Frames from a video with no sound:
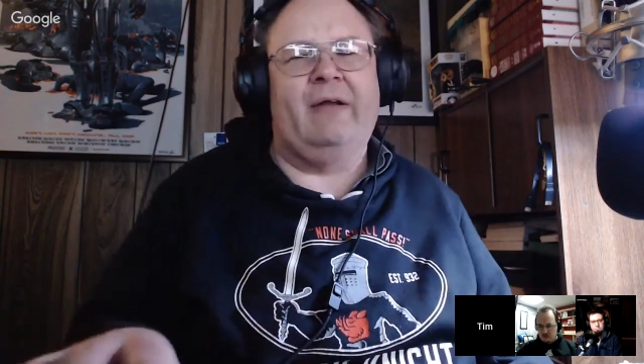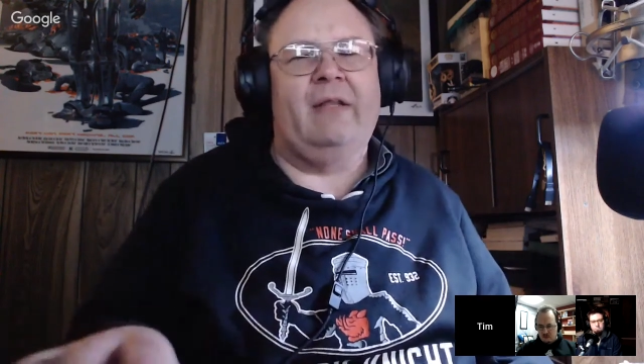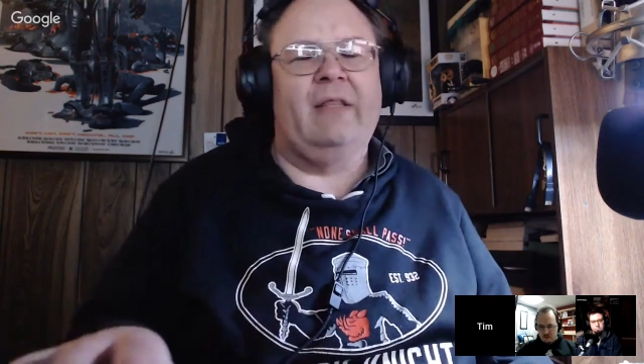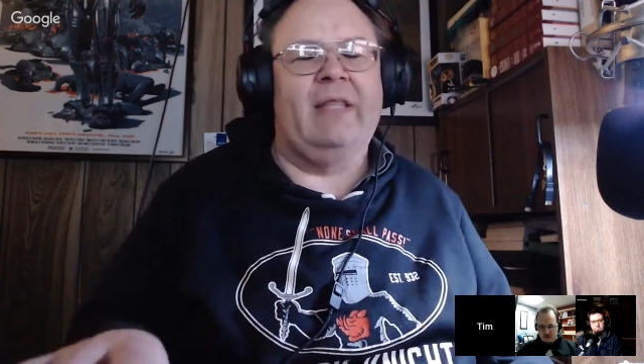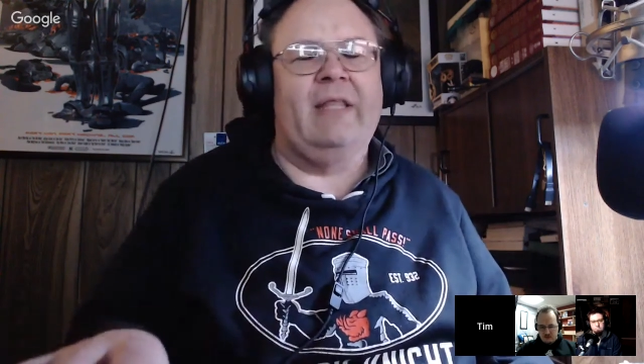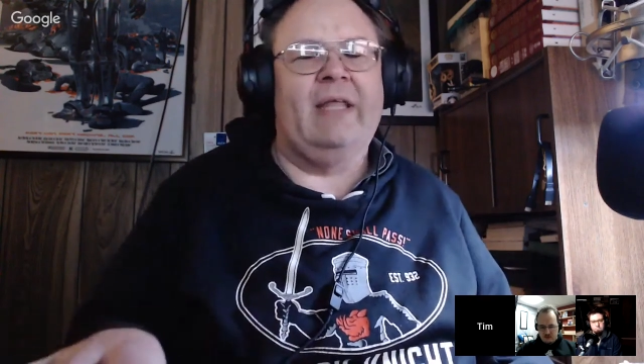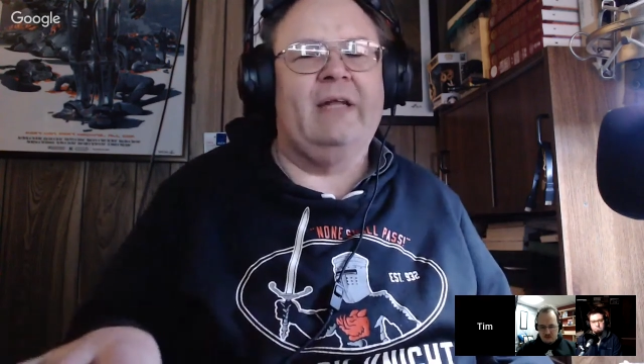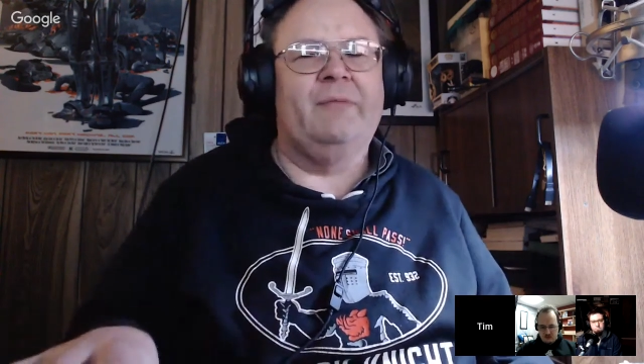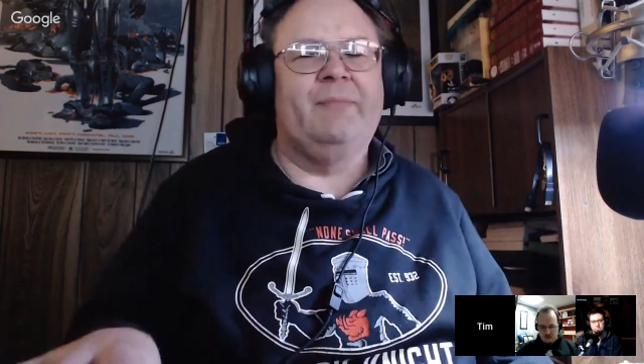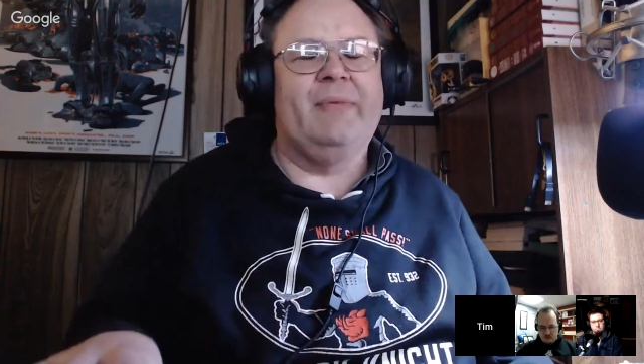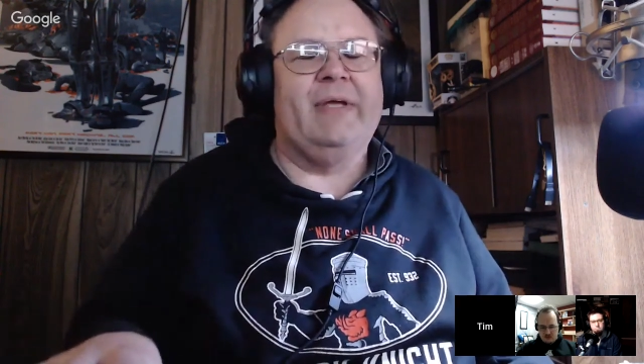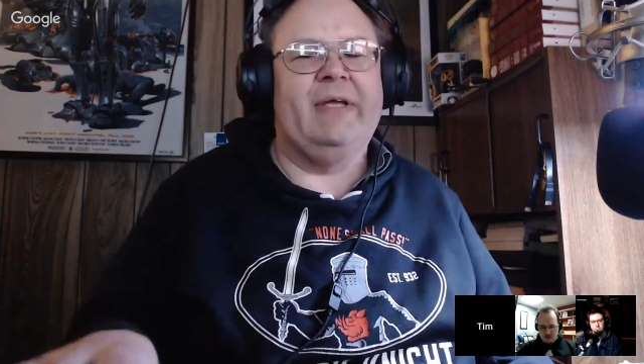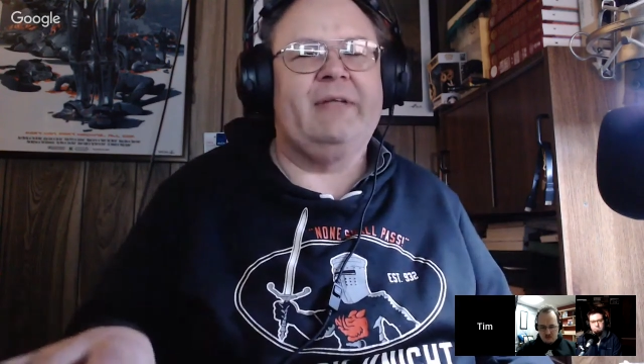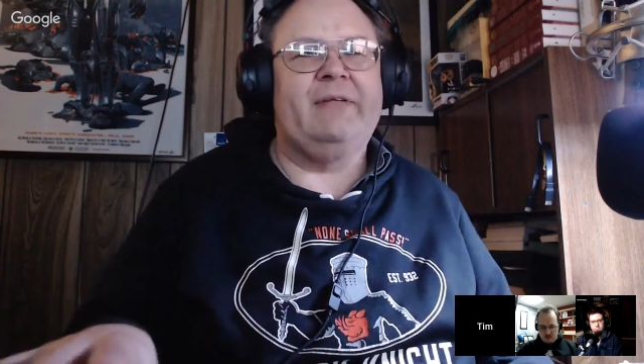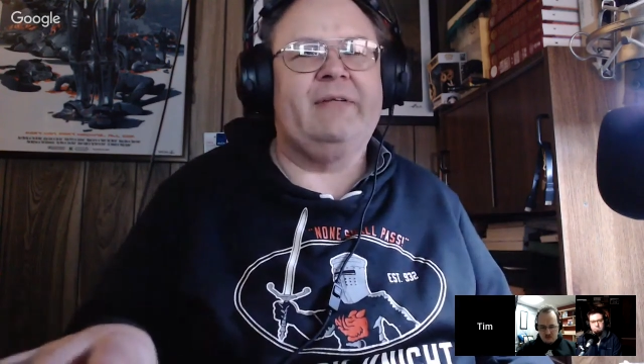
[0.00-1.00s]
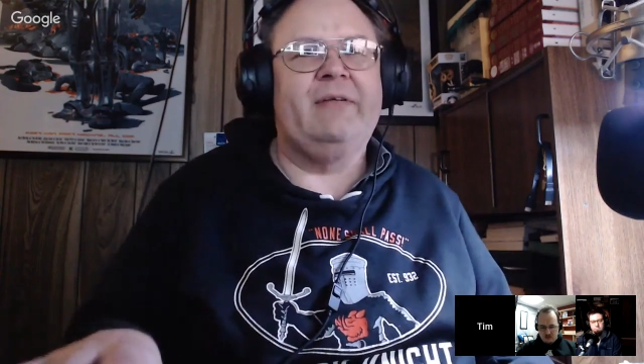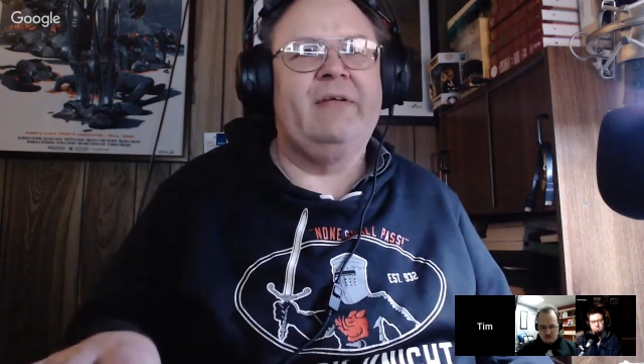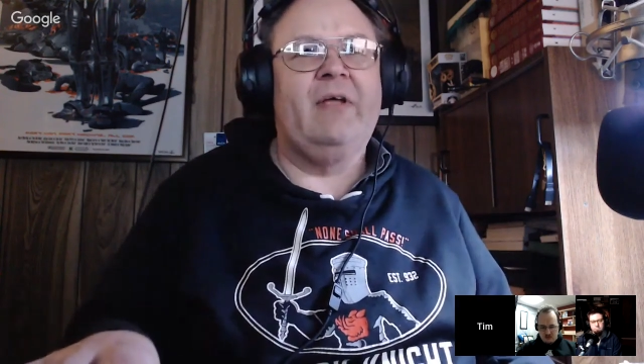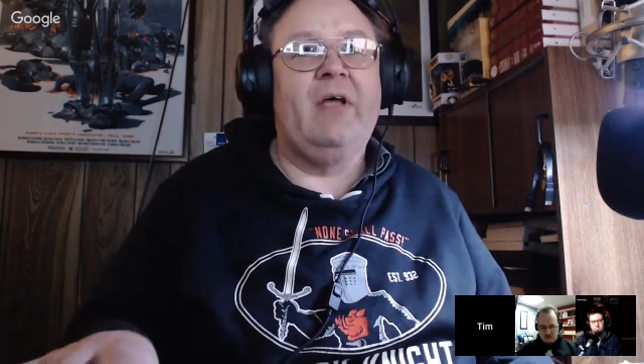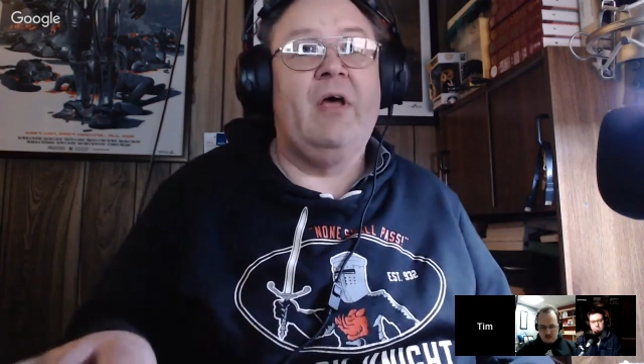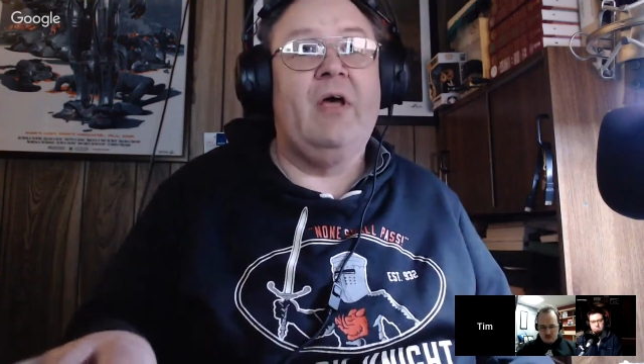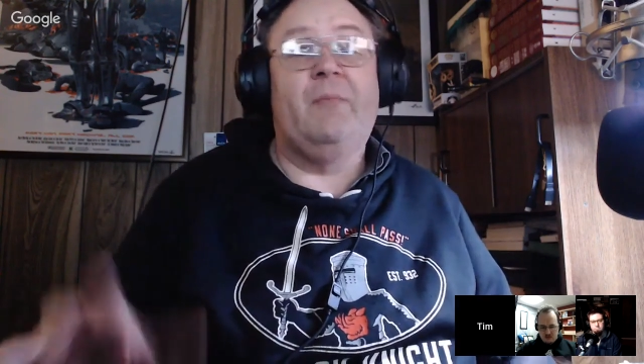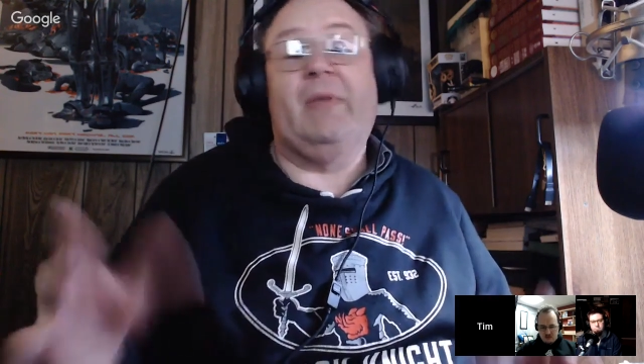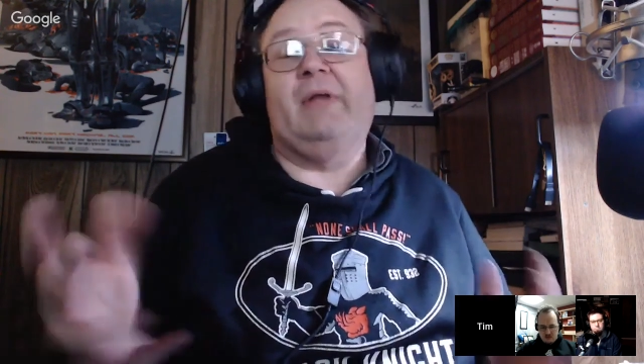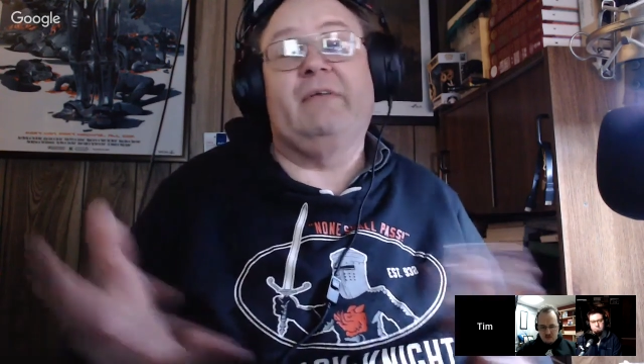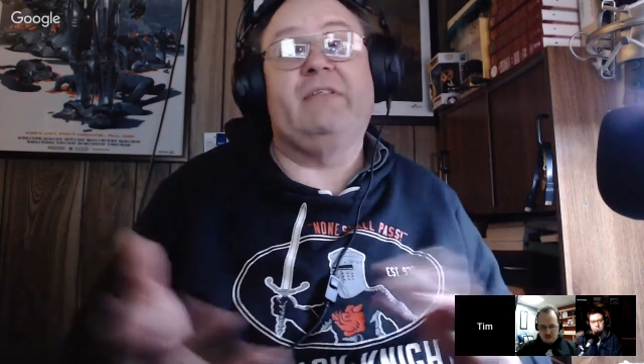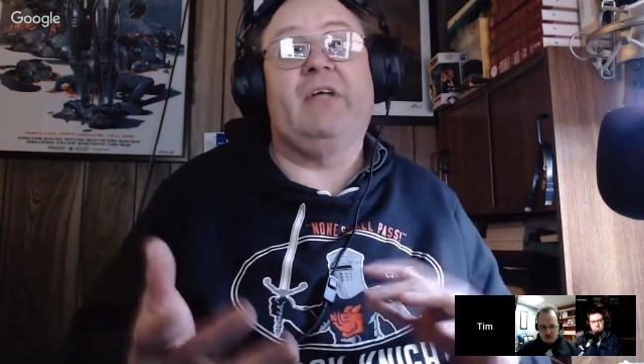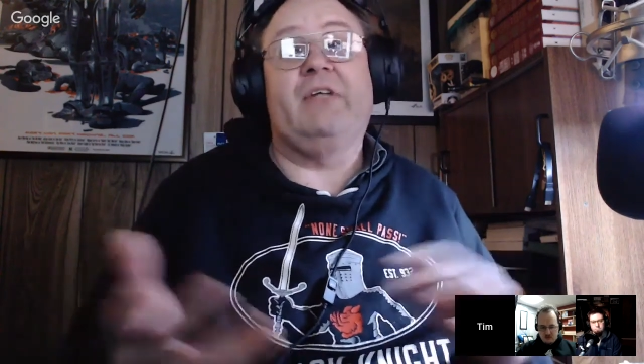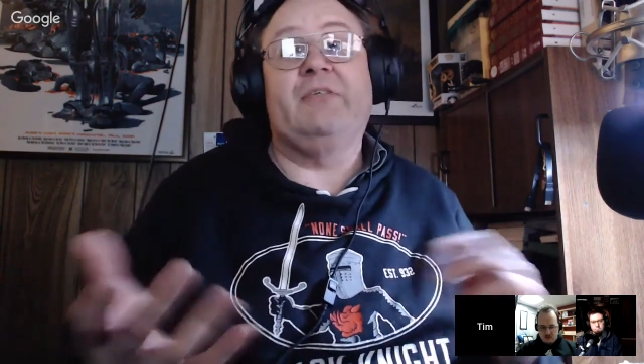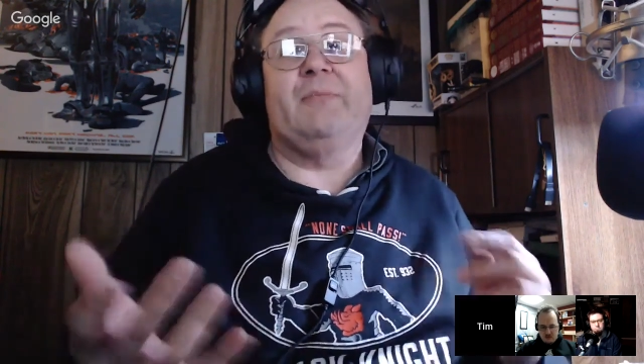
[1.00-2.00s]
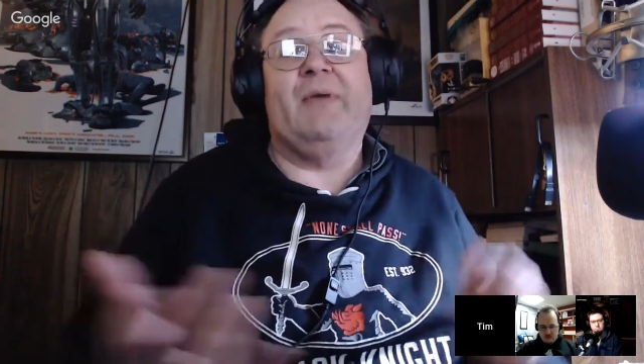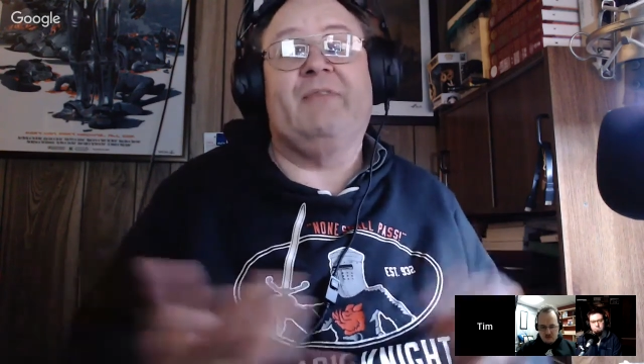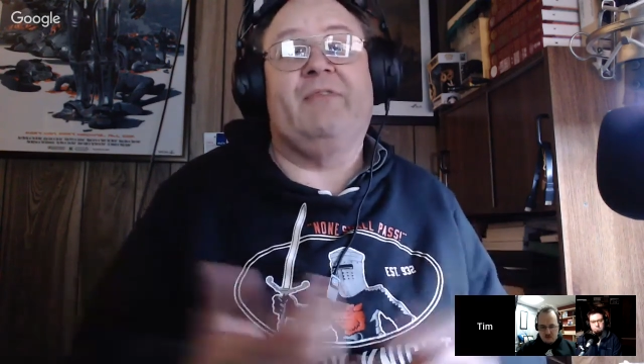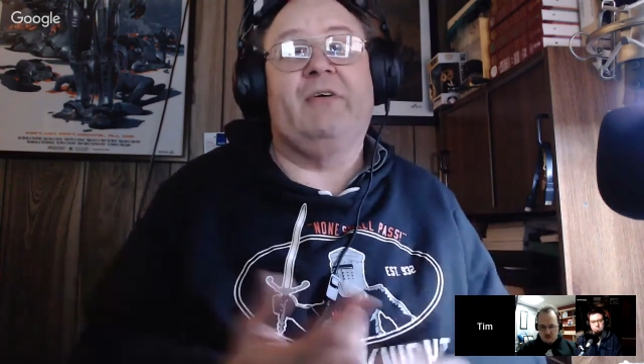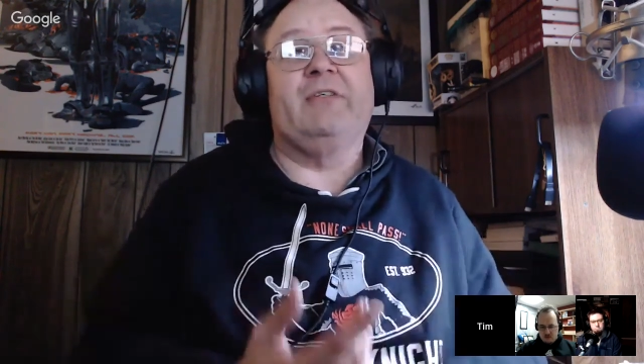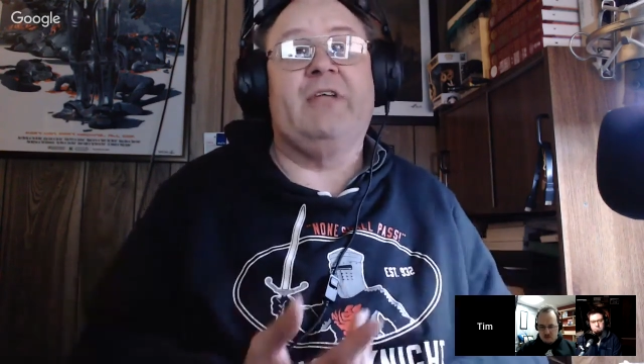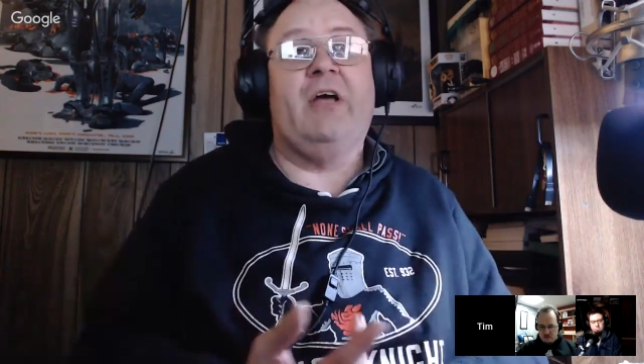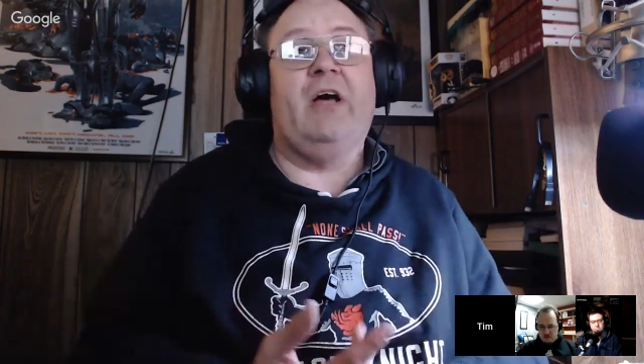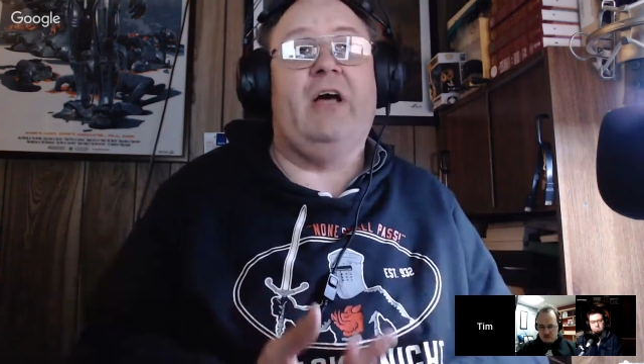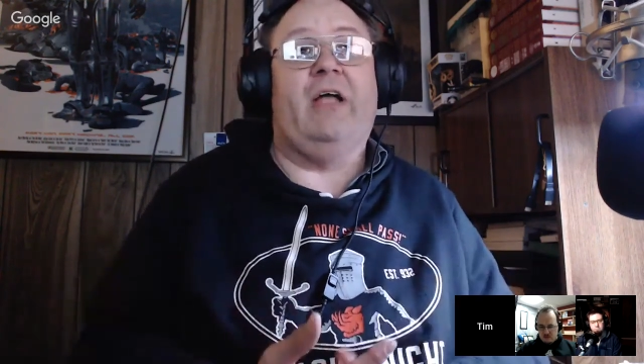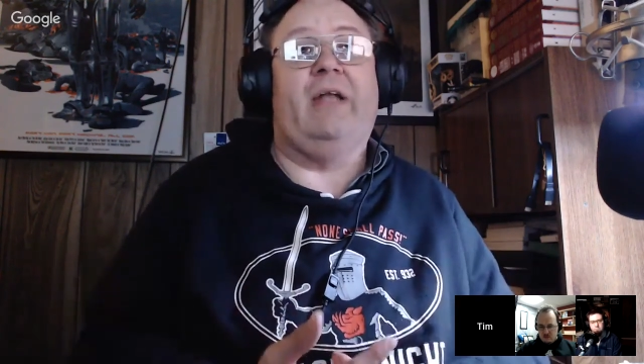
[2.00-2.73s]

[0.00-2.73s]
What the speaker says: a little bit, but it was also my first con.